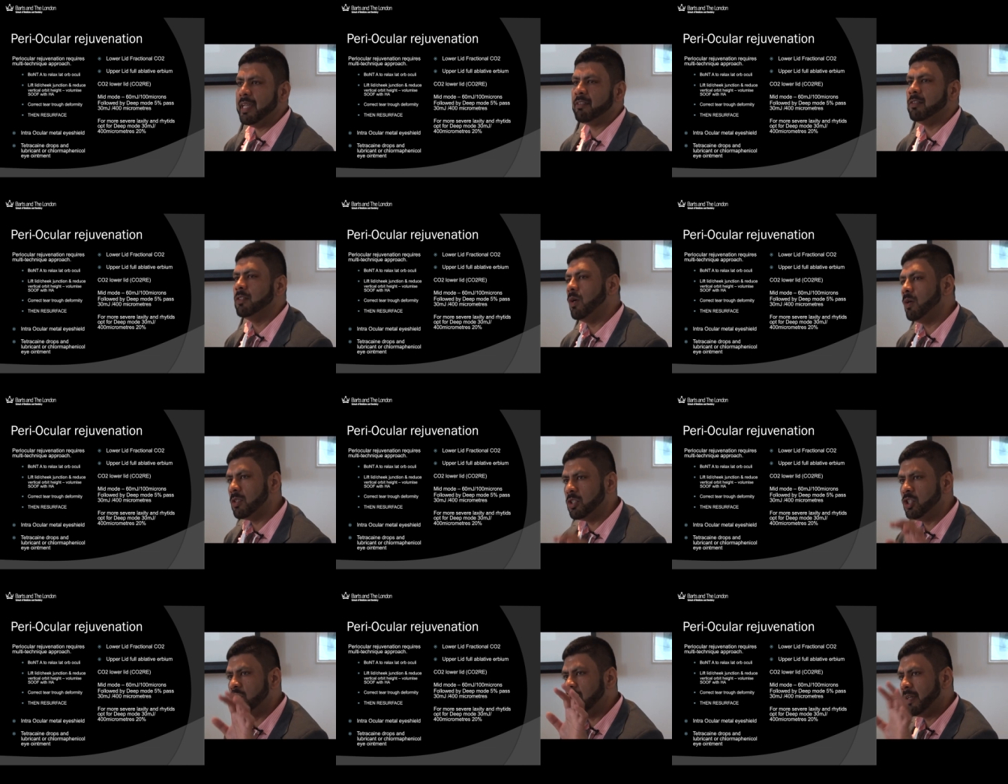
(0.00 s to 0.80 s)
it's not
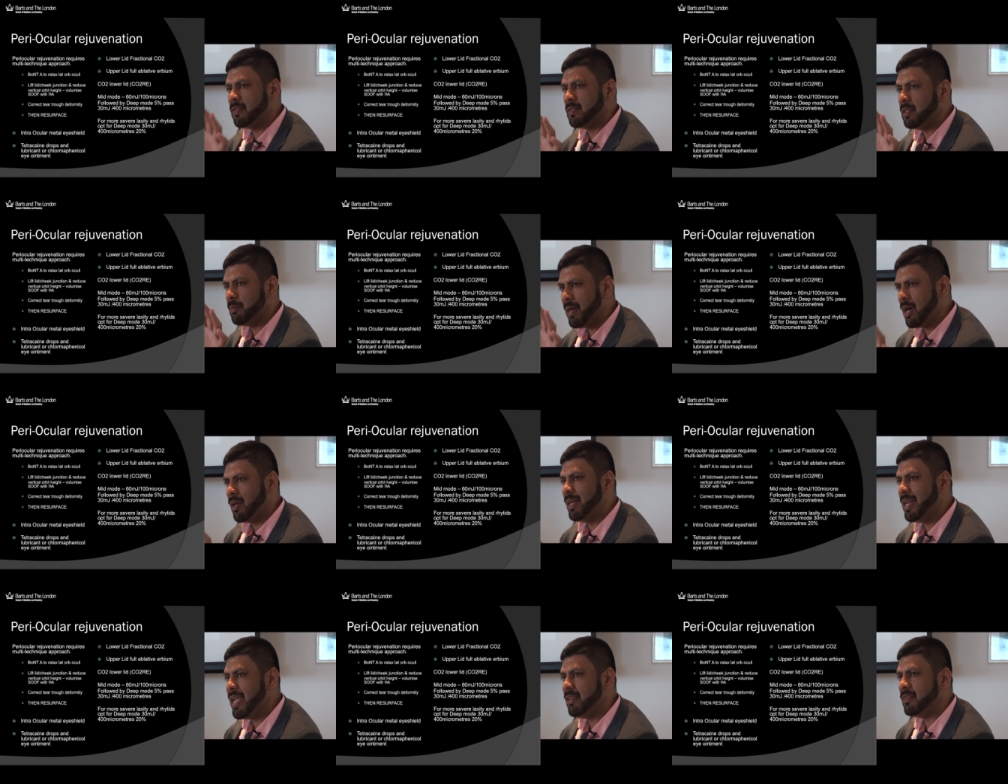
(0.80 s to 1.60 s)
just
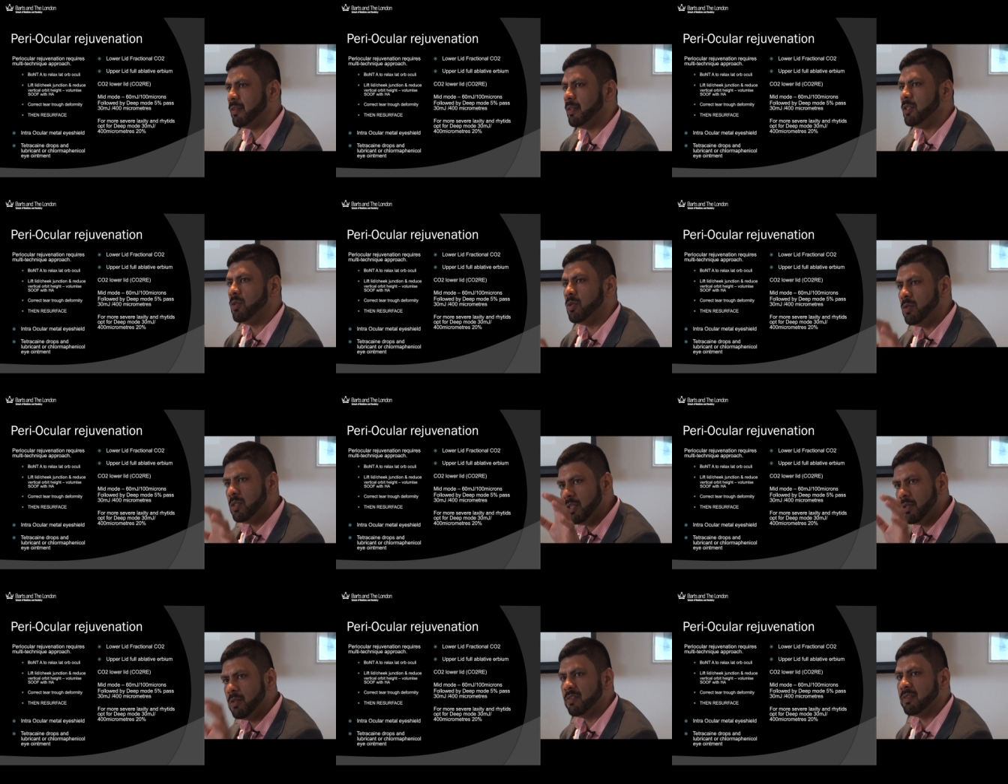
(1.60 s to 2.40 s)
about laser. You
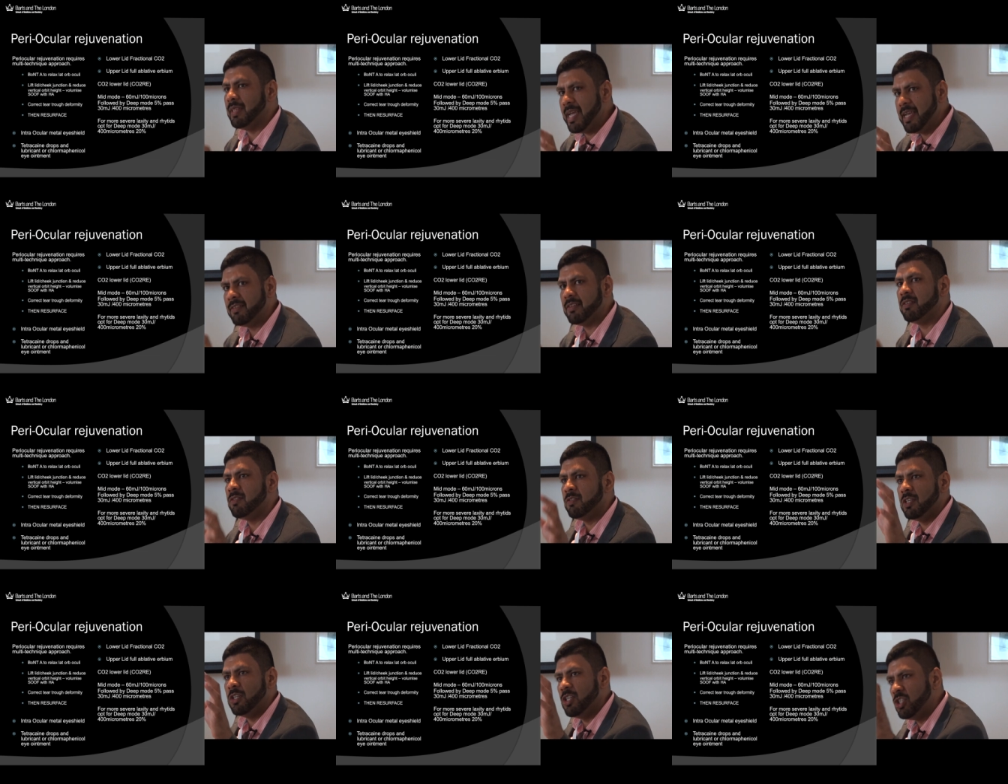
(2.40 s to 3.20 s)
use laser
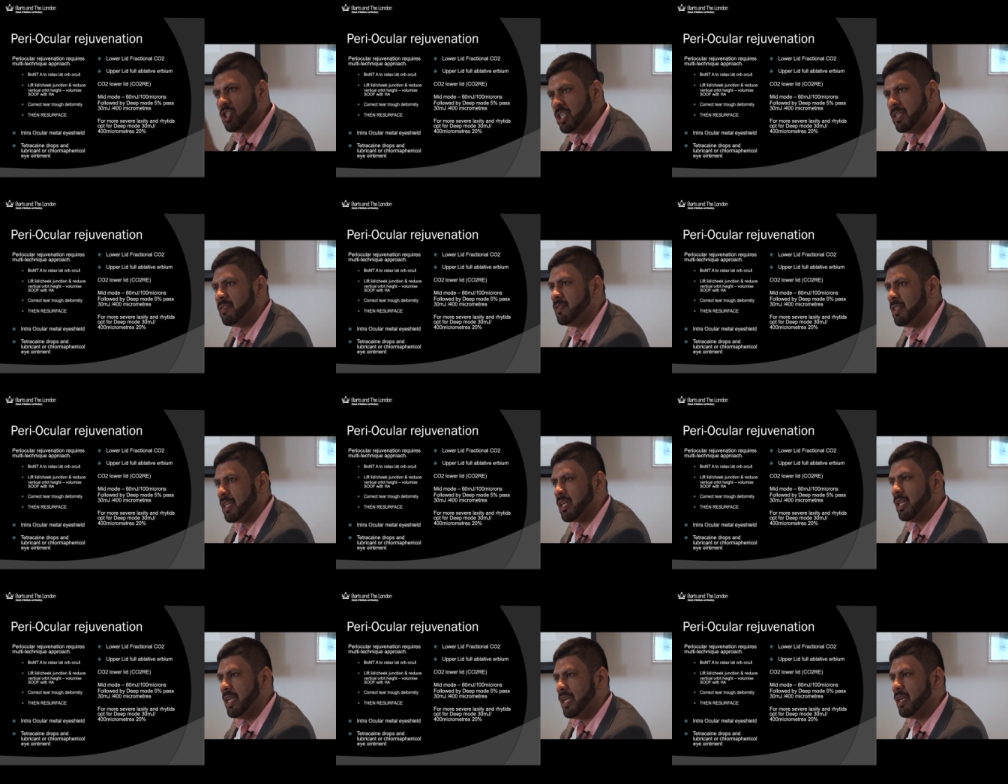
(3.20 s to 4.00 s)

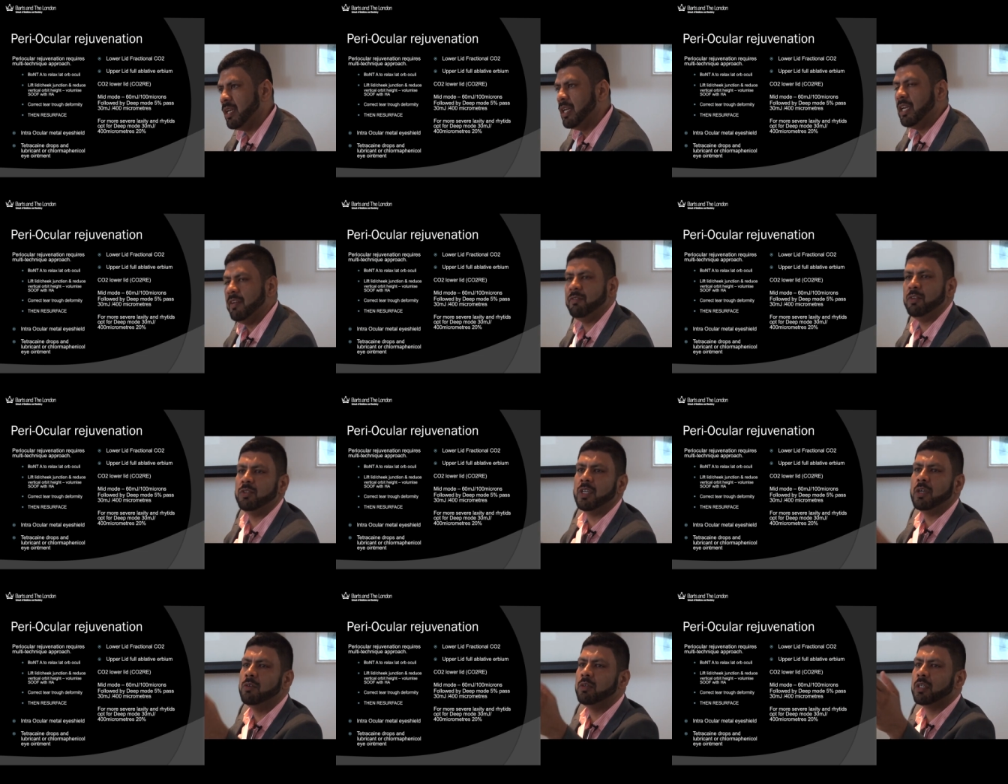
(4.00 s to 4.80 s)
synergistically. If you
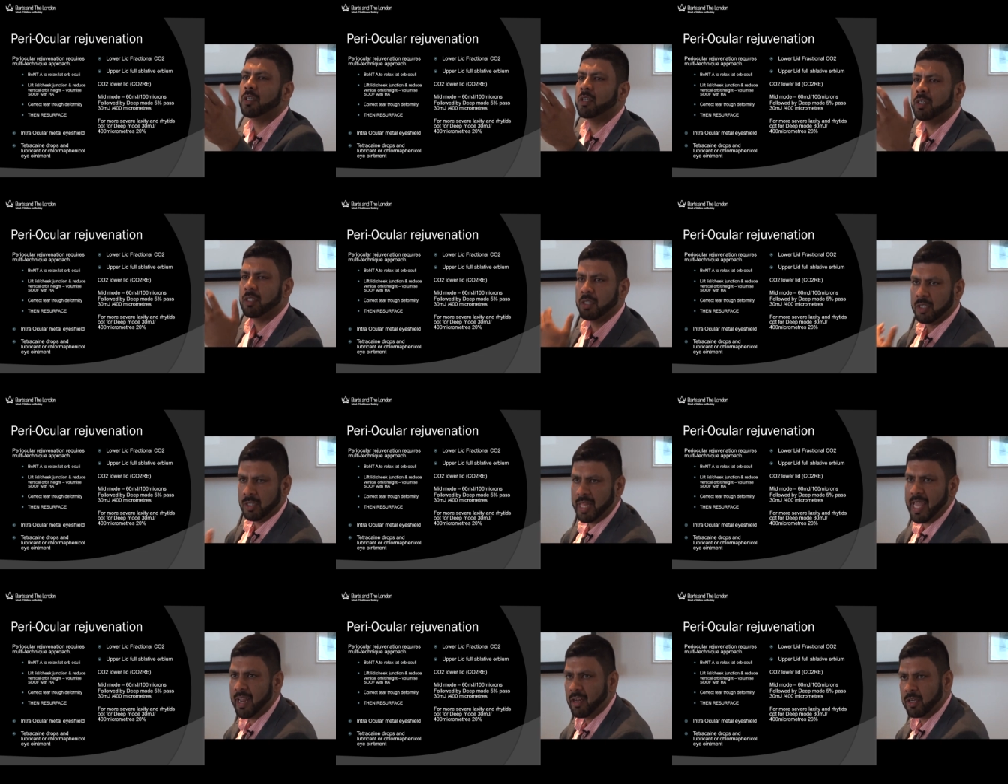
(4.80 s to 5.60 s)
don't
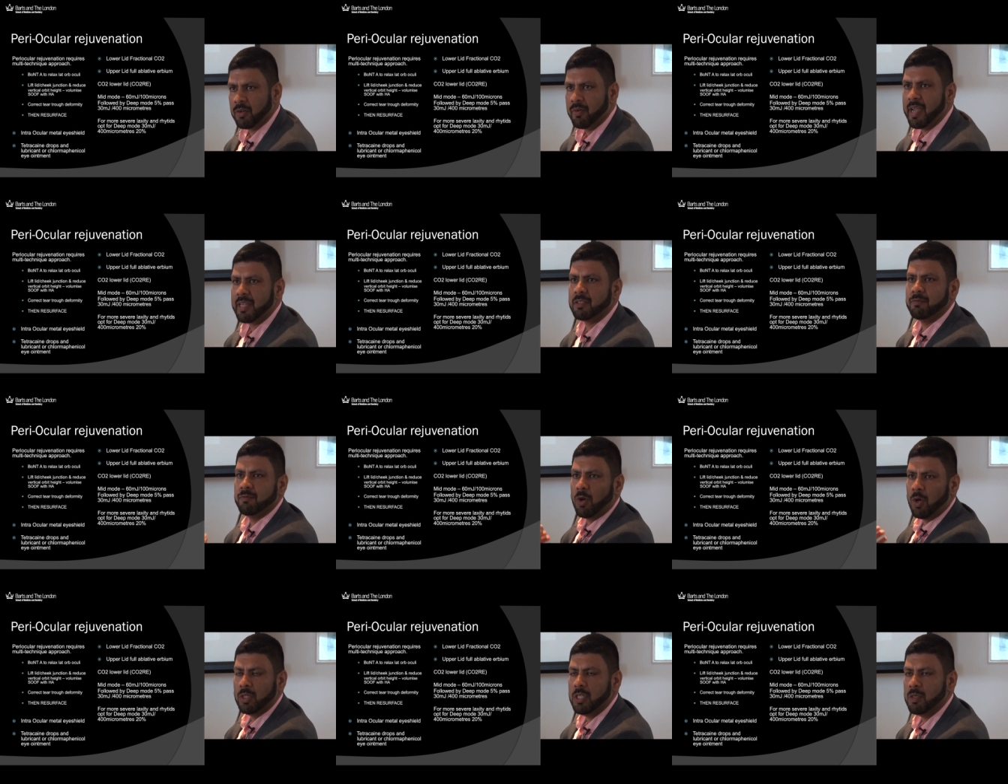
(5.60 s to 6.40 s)
correct, correct
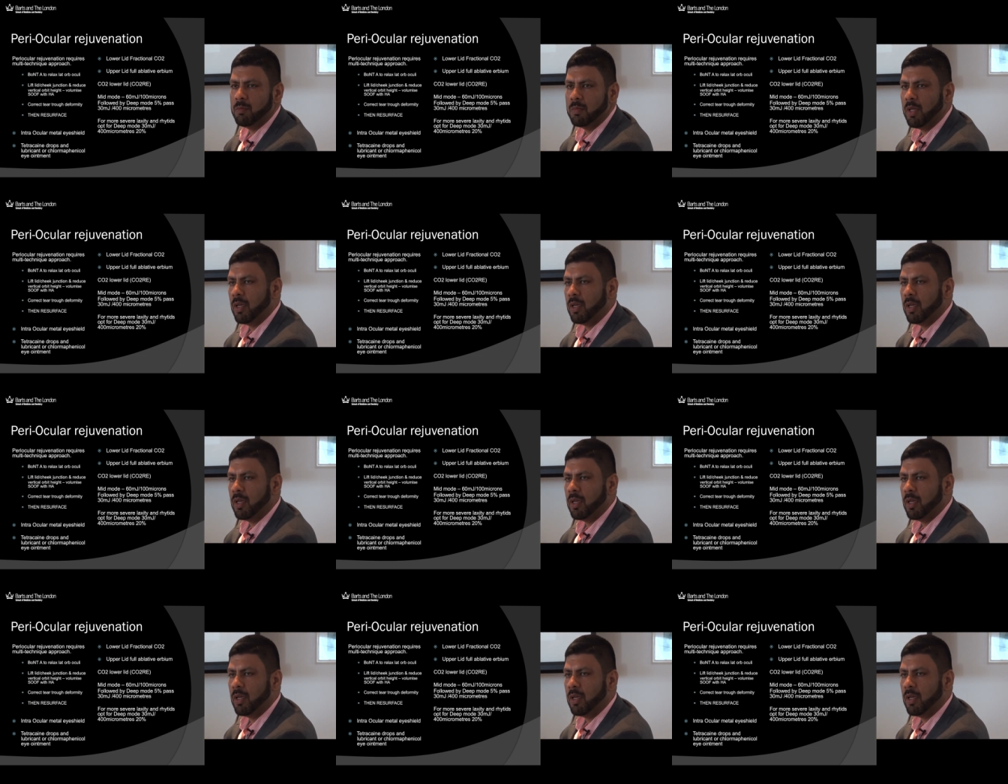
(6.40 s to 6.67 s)
volume